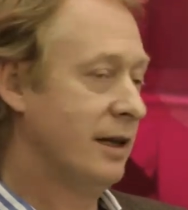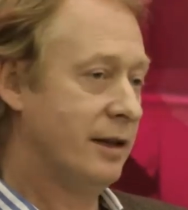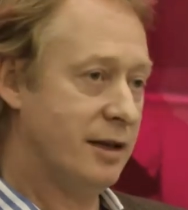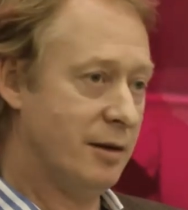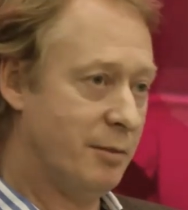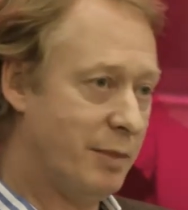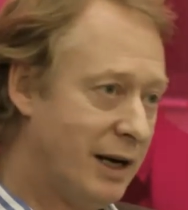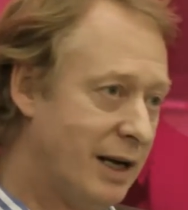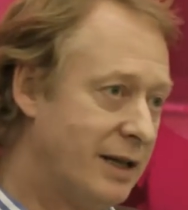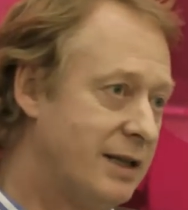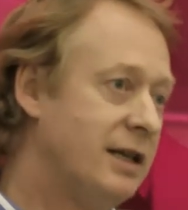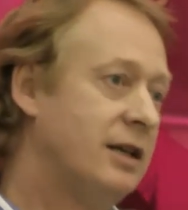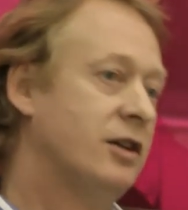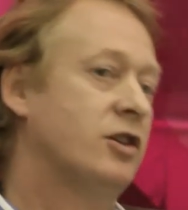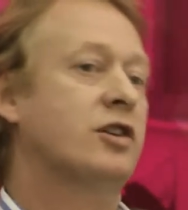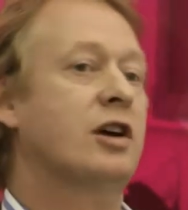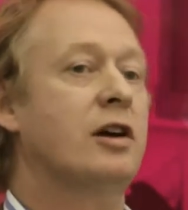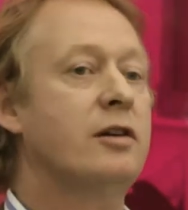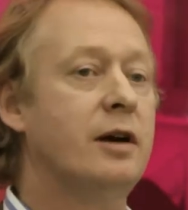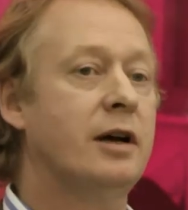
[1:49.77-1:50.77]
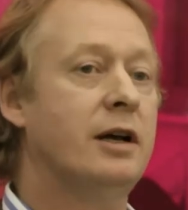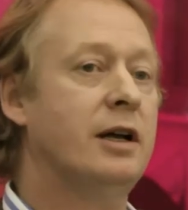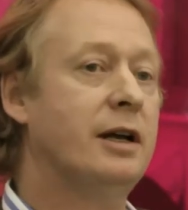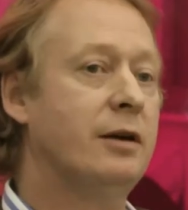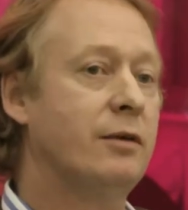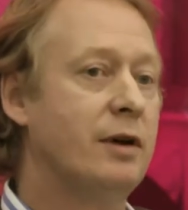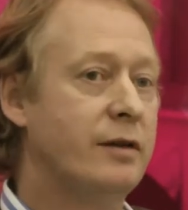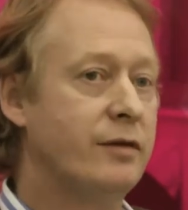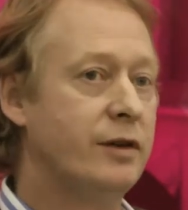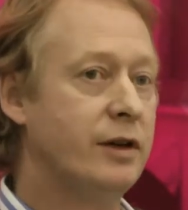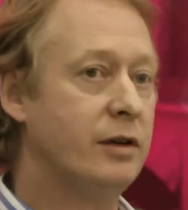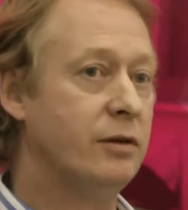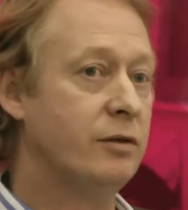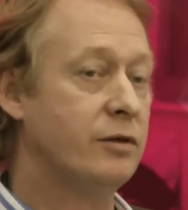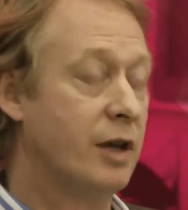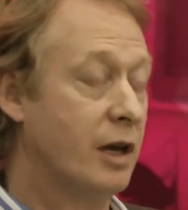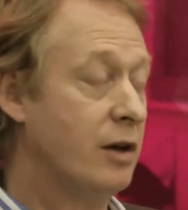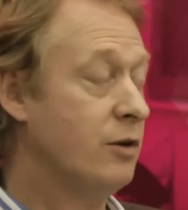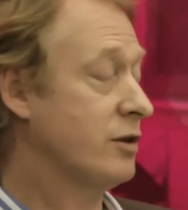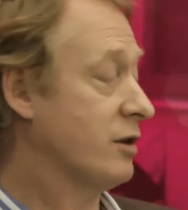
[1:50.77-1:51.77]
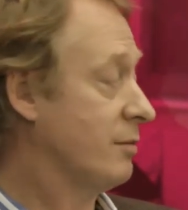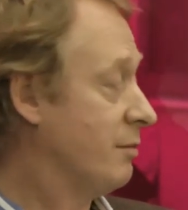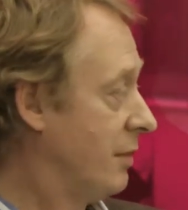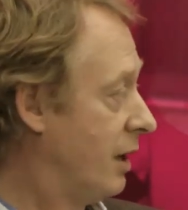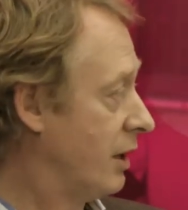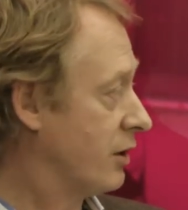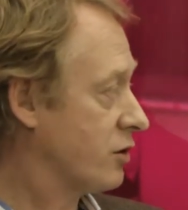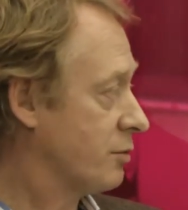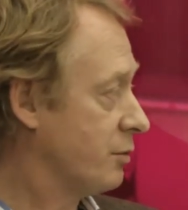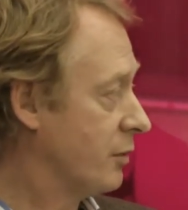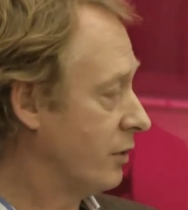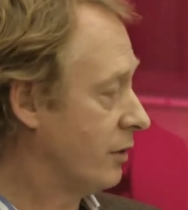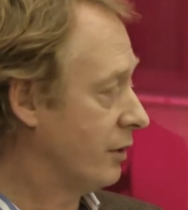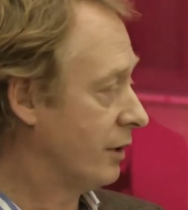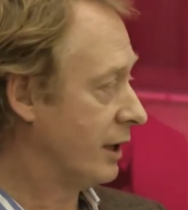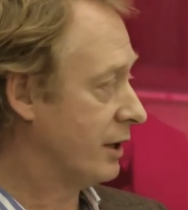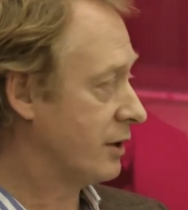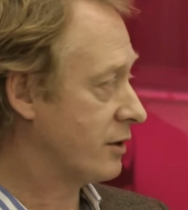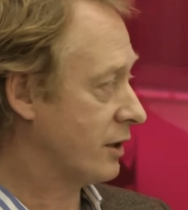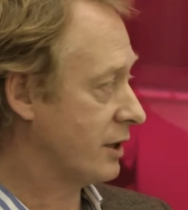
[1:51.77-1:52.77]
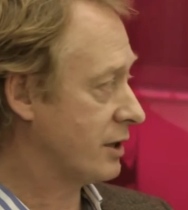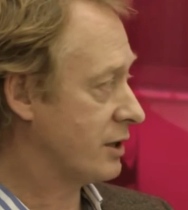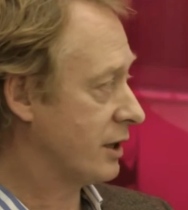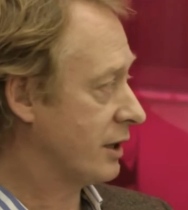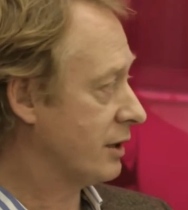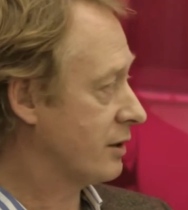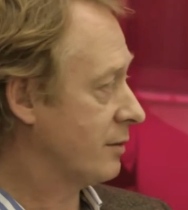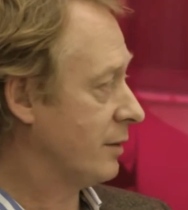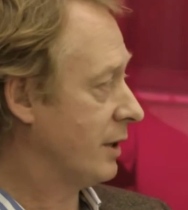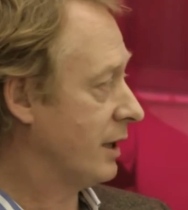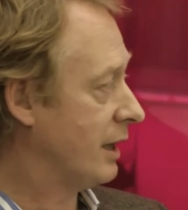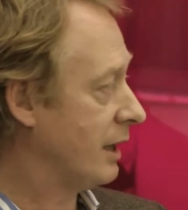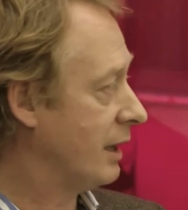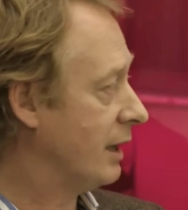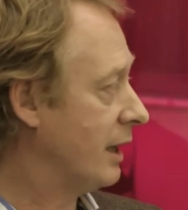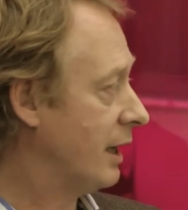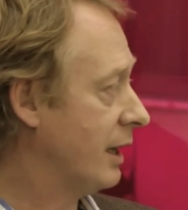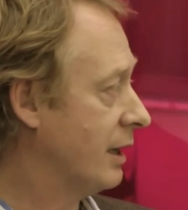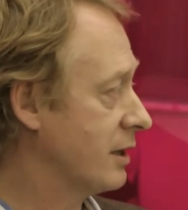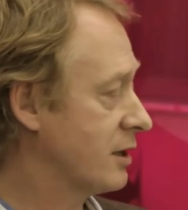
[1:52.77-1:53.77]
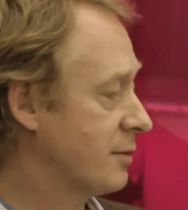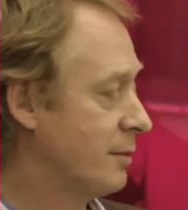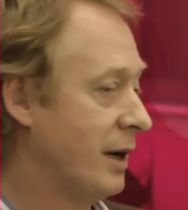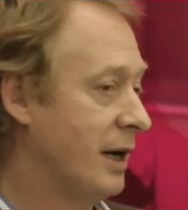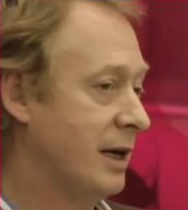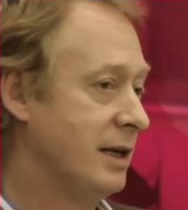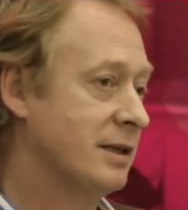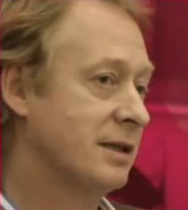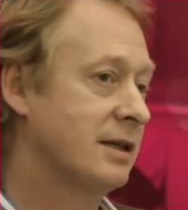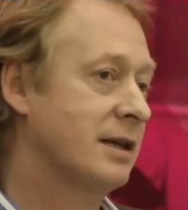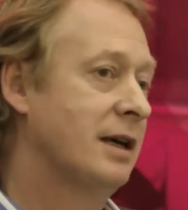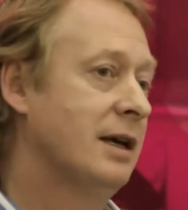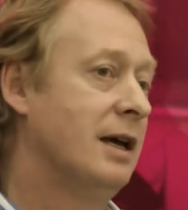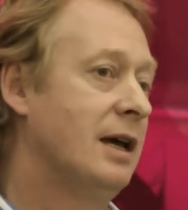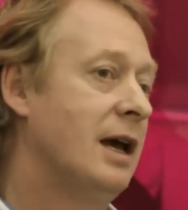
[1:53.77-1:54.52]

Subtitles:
the ability to show early revenue, those are much more interesting to me in a space.